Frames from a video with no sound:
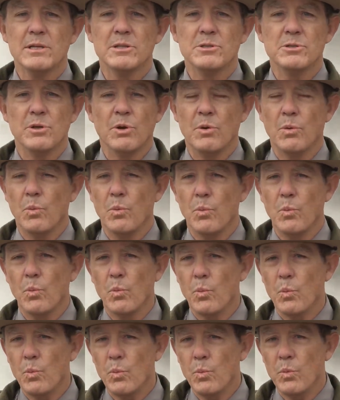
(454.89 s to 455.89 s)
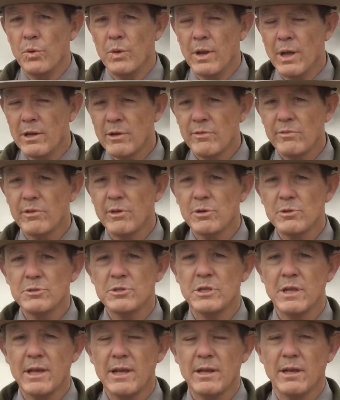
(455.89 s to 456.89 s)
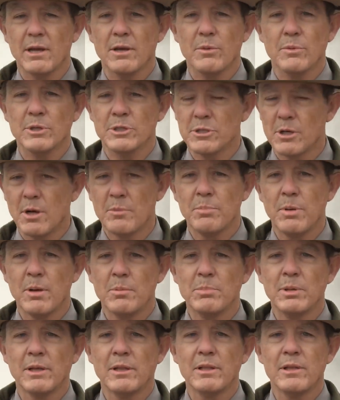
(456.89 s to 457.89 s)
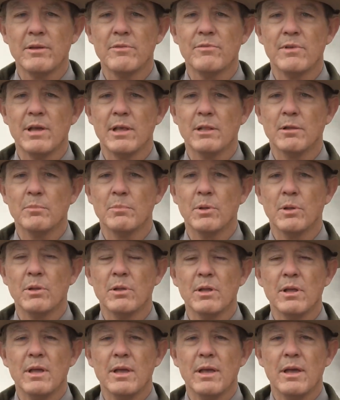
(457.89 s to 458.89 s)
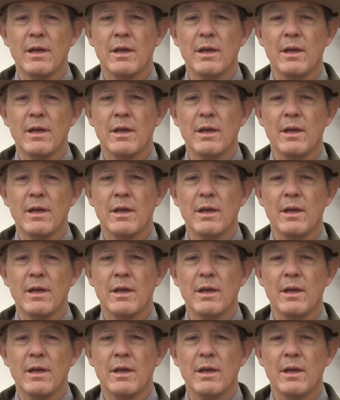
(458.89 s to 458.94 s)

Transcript: So none of those data, which are publicly available,